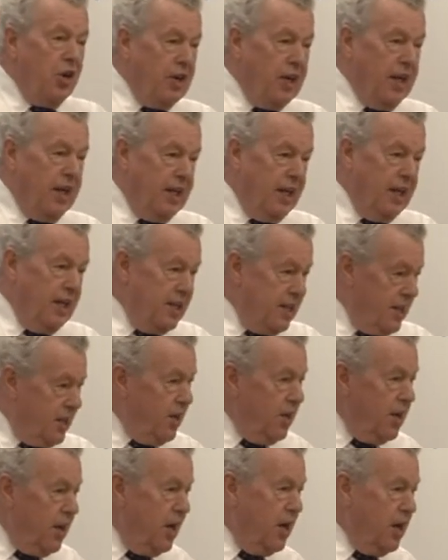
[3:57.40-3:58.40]
get it, go
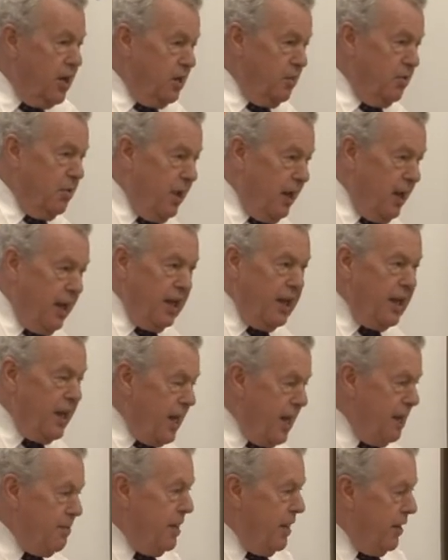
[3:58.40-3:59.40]
and hide away and then
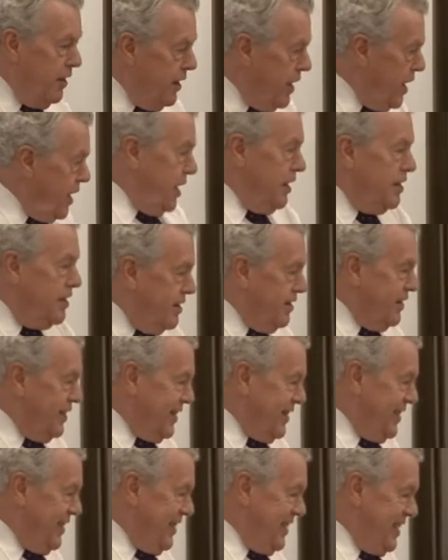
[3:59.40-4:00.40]
come out and get it.
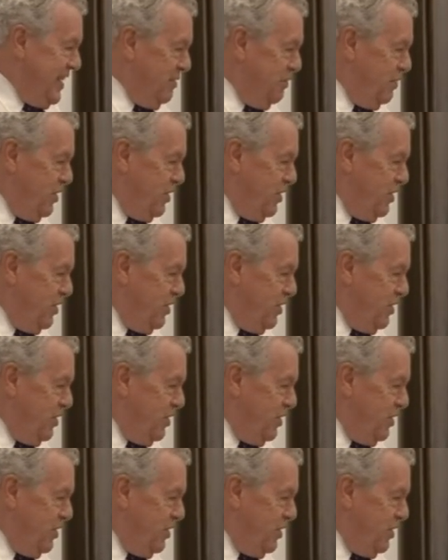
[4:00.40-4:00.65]
If